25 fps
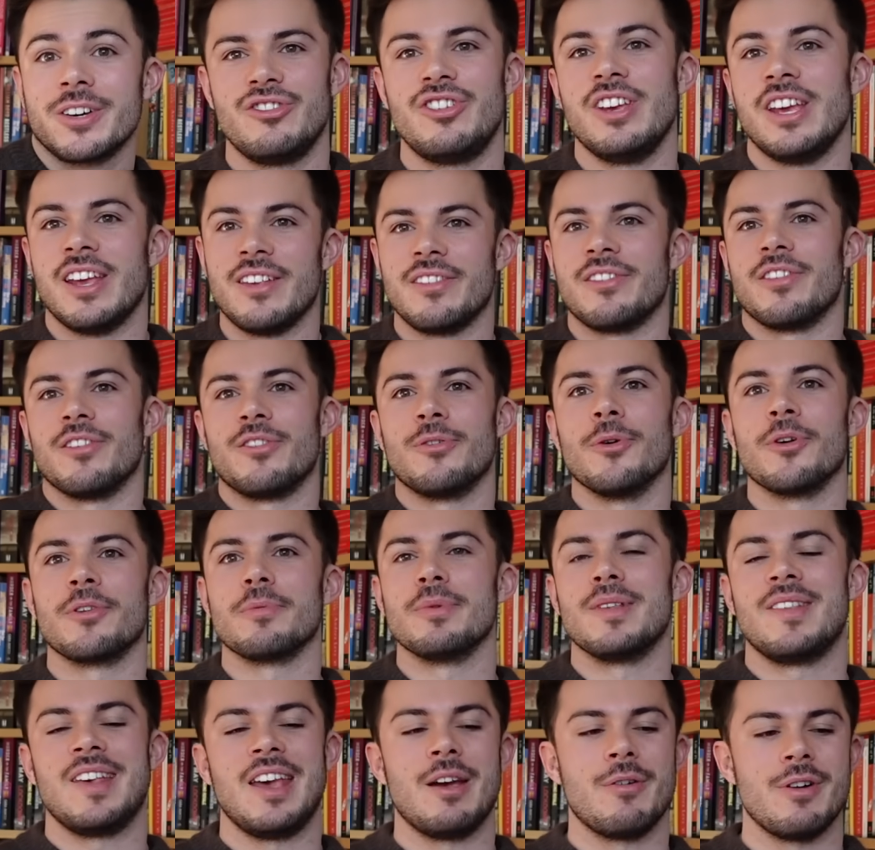She is the source
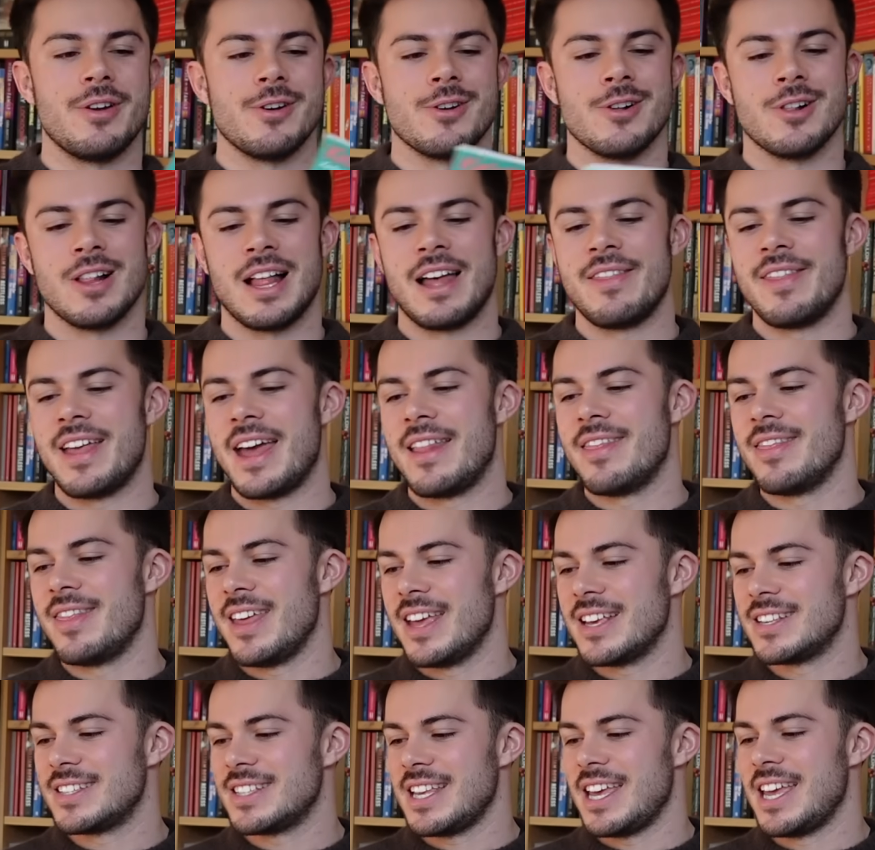material, and then
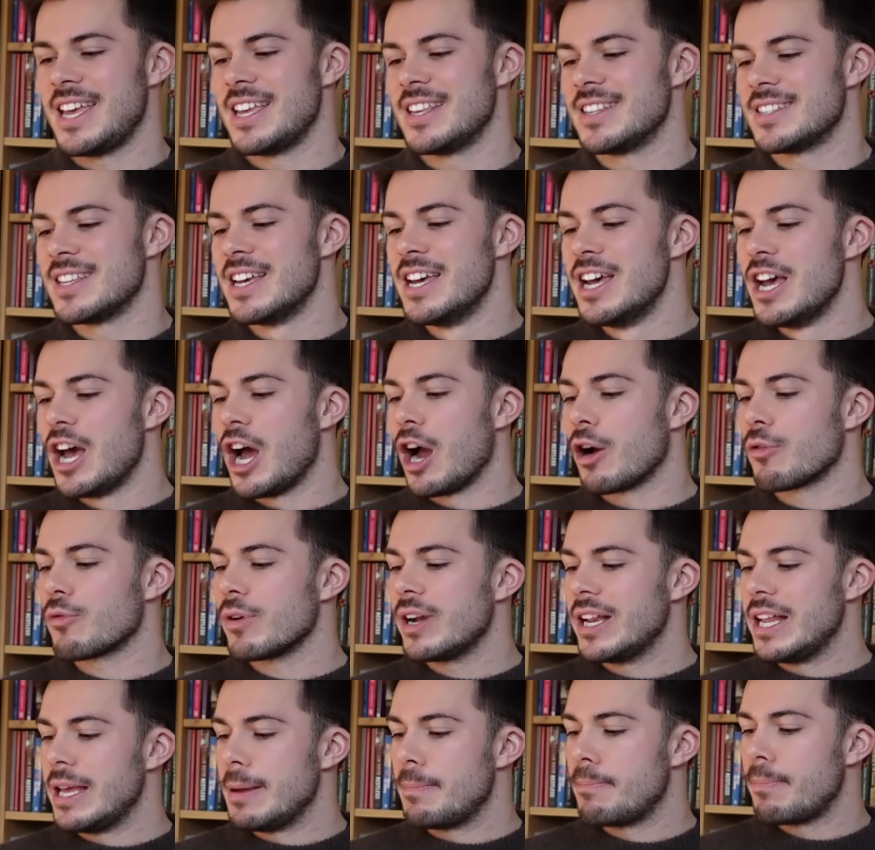this is a
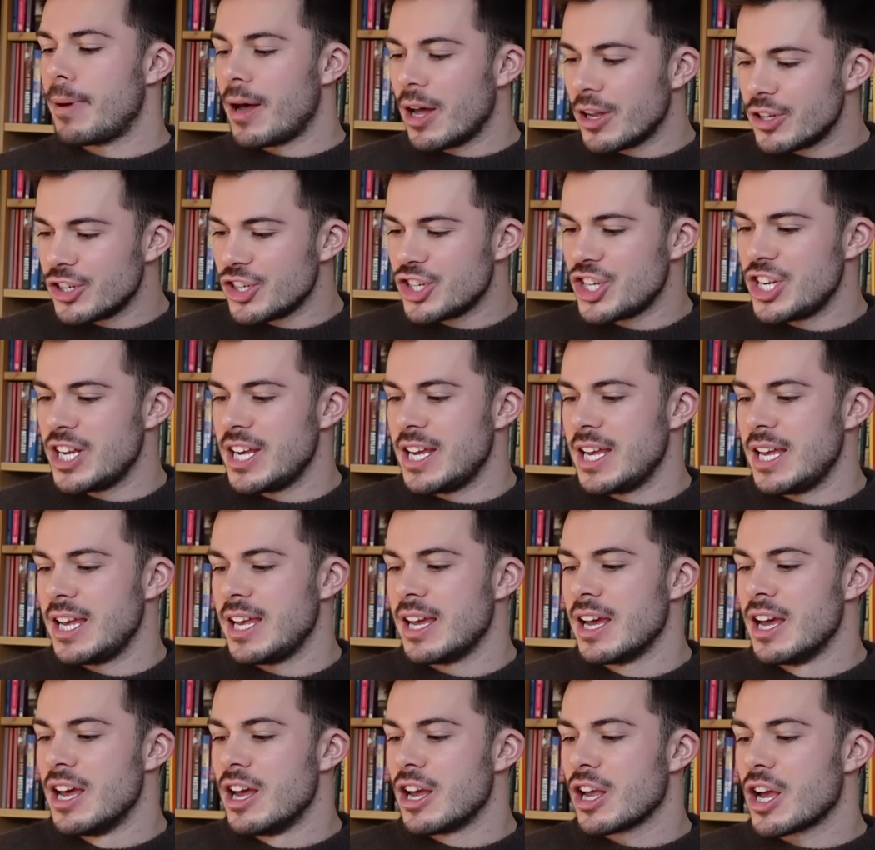really
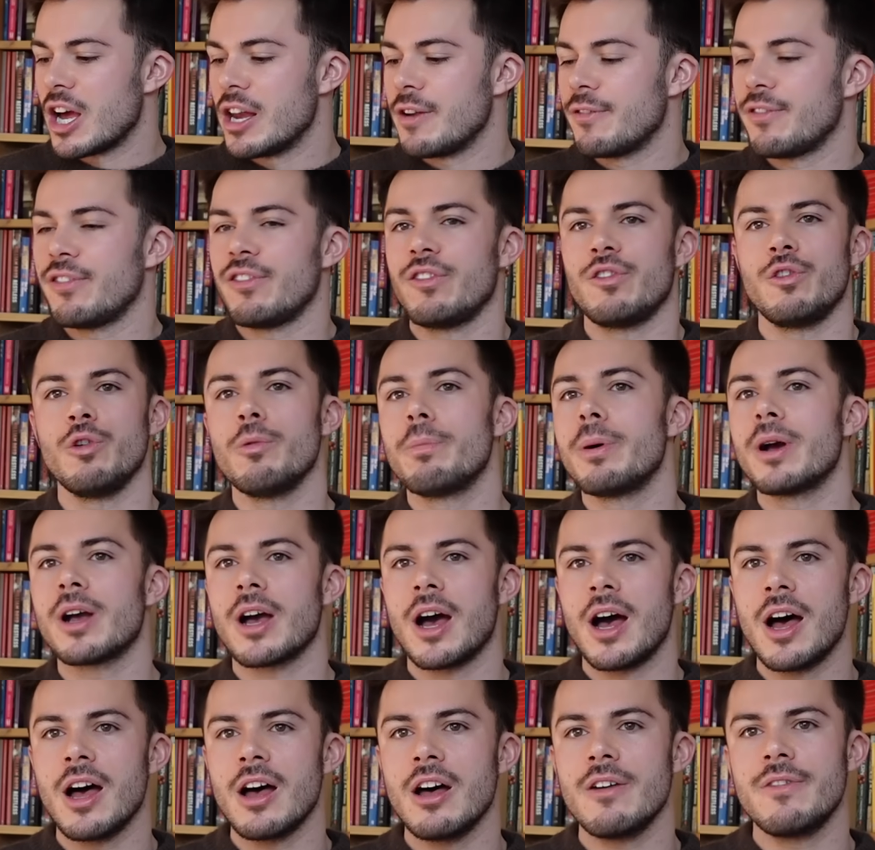punchy kind of
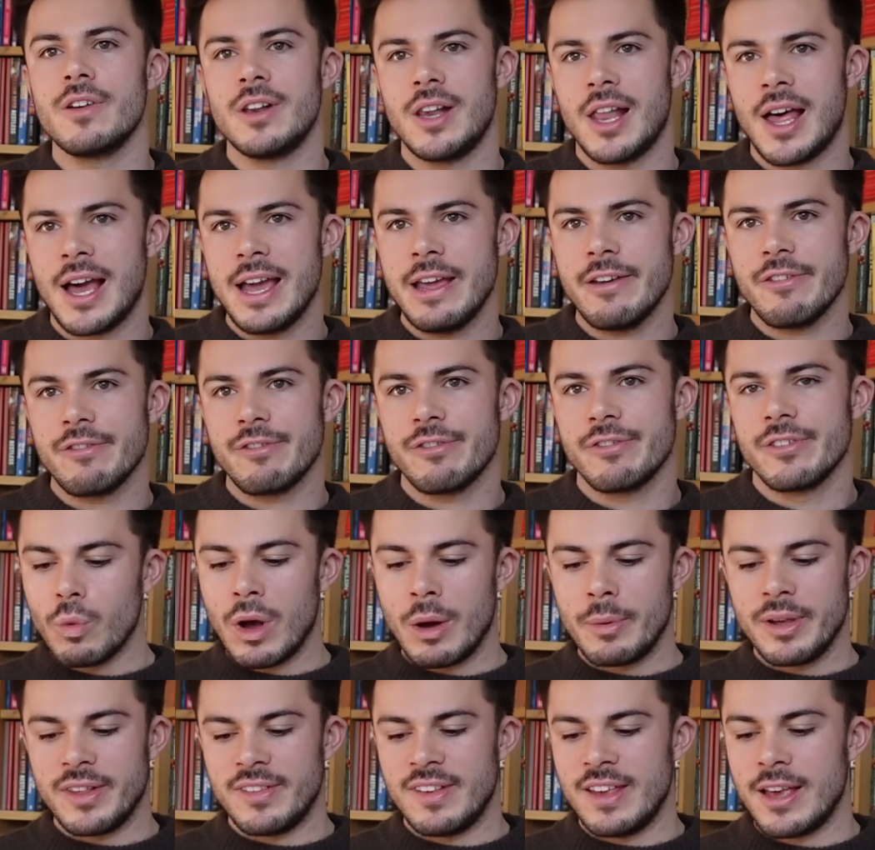supercut of a life
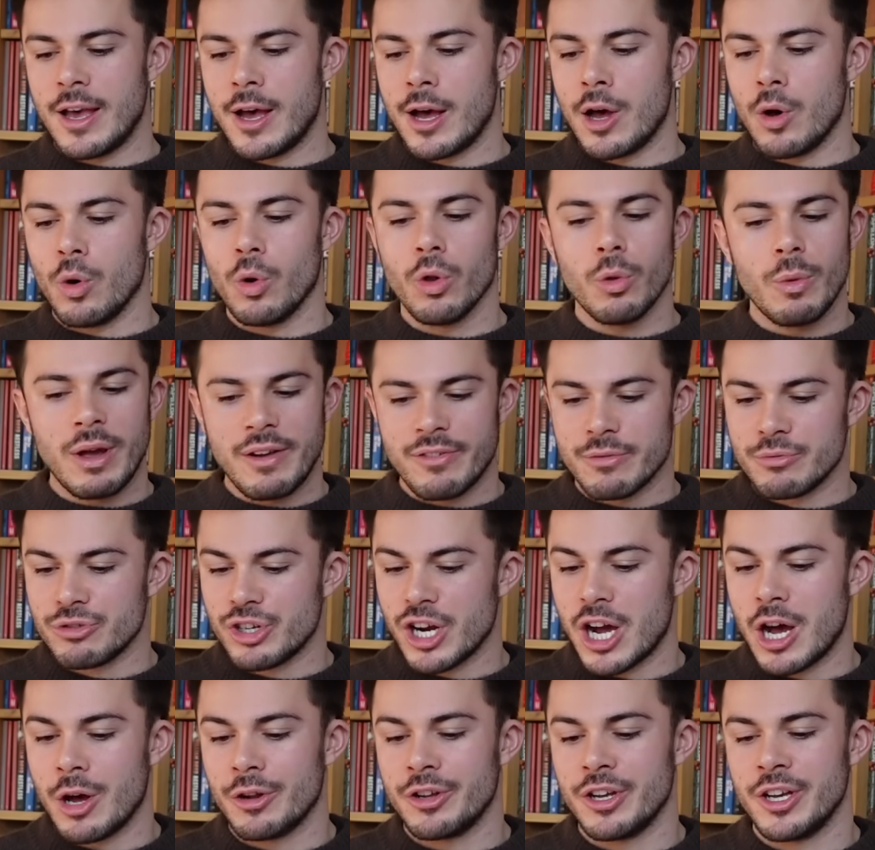where we see her all the way from
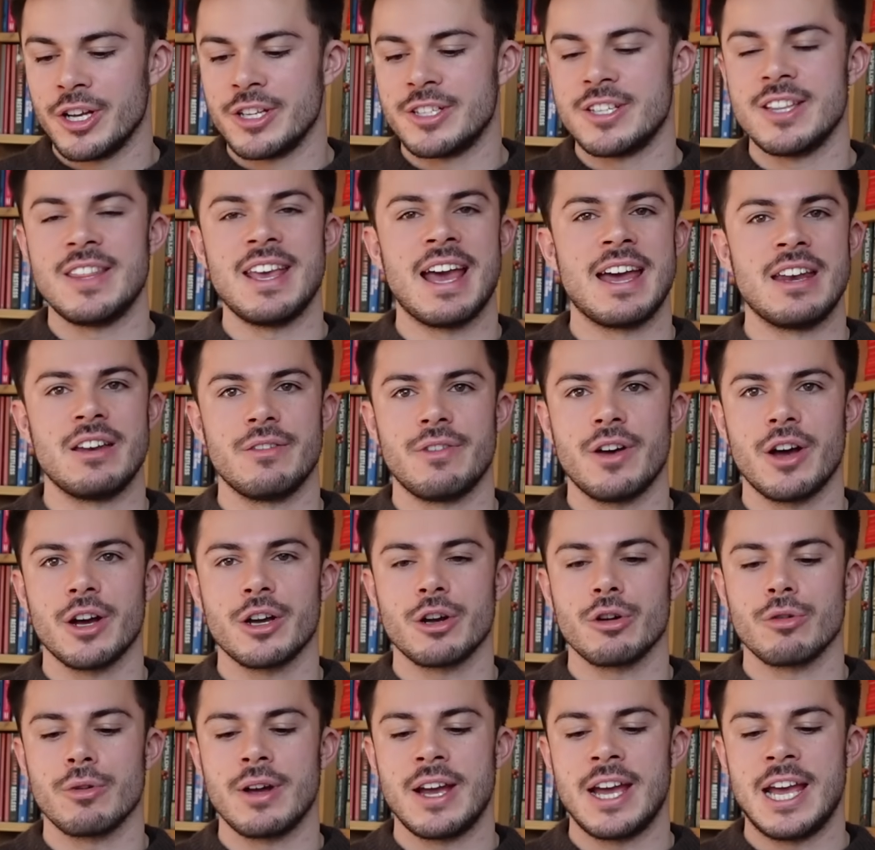childhood to the end of her
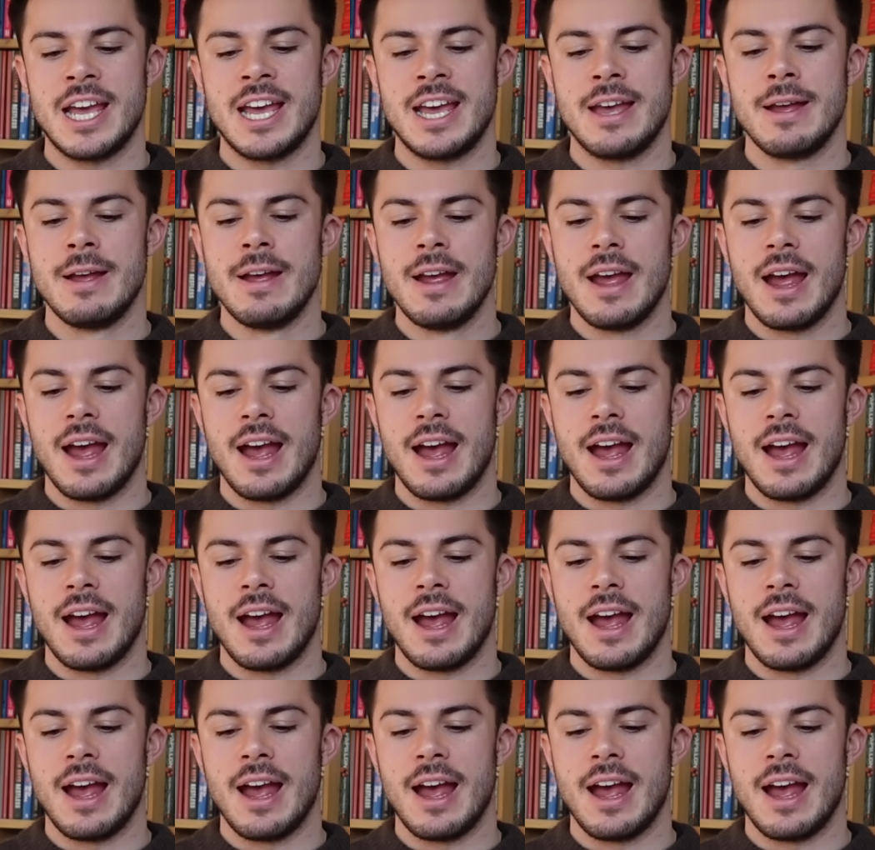career,